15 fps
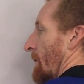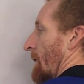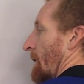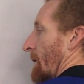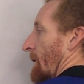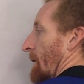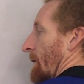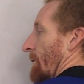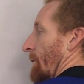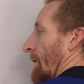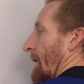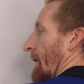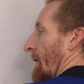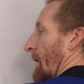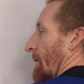If we
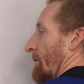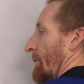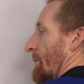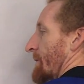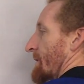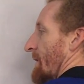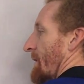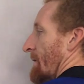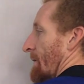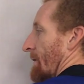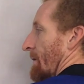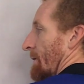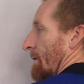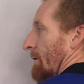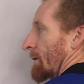get 100%,
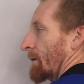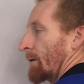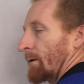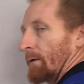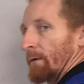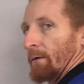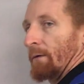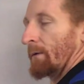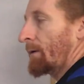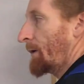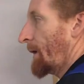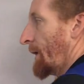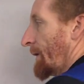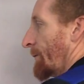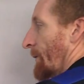
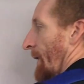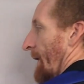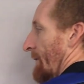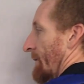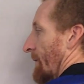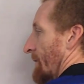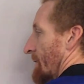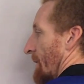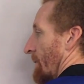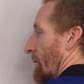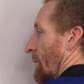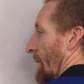and if we add those up